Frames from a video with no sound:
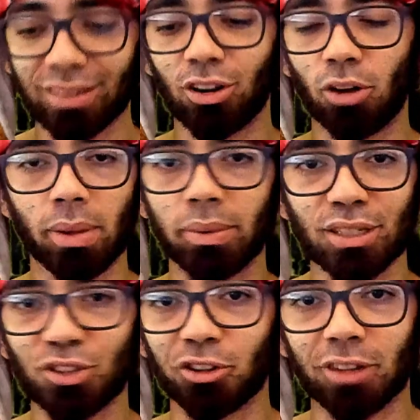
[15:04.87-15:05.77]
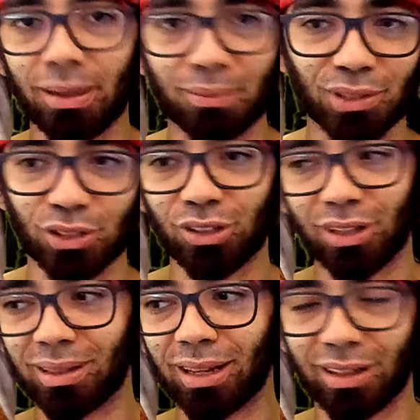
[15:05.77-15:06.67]
or maybe it's not deep
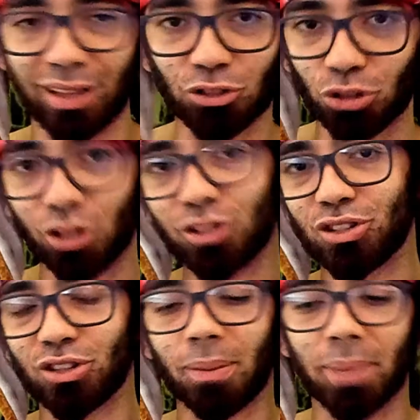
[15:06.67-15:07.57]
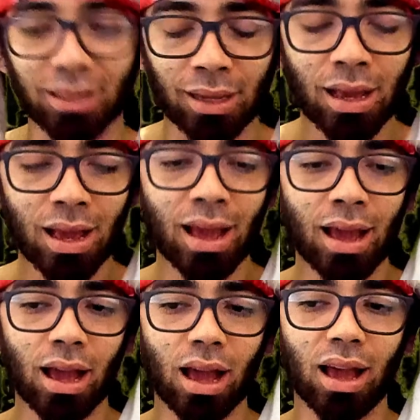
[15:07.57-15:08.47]
and, and i should not stop it
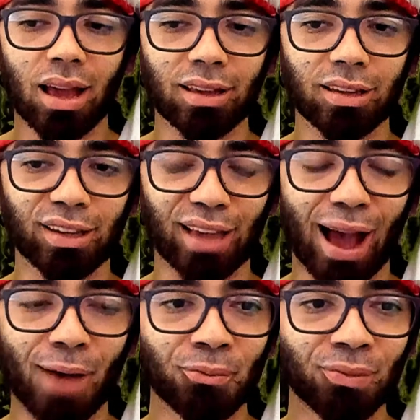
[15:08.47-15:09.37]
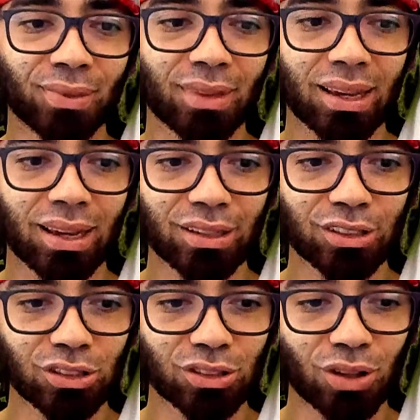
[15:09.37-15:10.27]
yeah
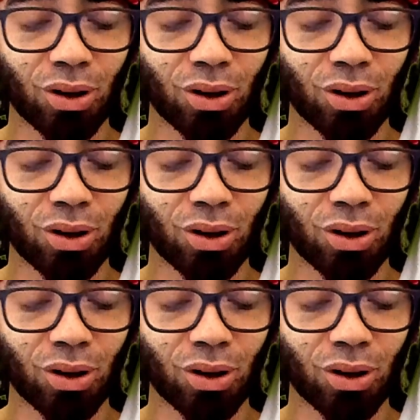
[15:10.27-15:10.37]
so